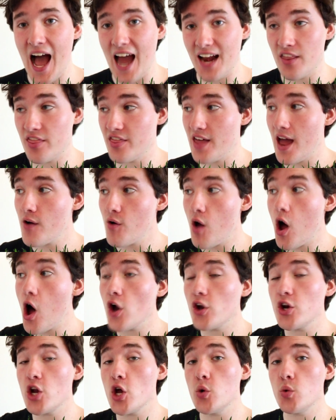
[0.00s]
And there
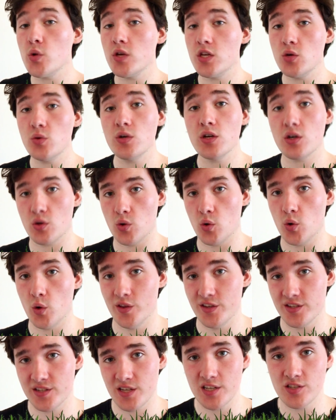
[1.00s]
are no
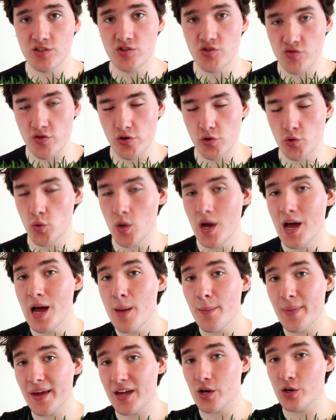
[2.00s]
unicorns is true
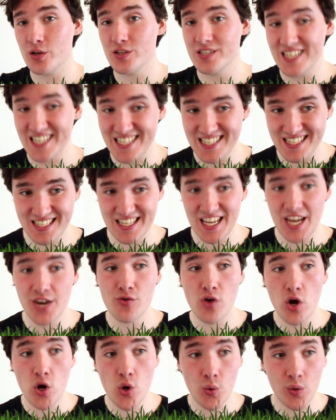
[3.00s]
because
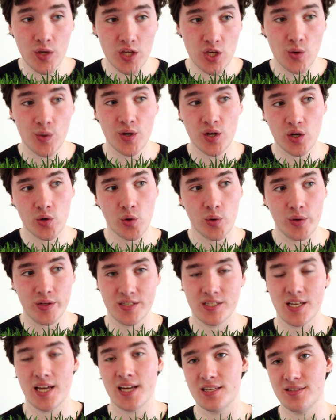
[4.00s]
zero
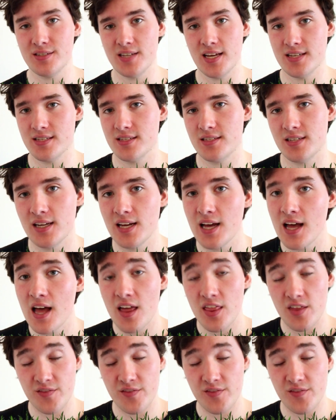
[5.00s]
unicorns exist.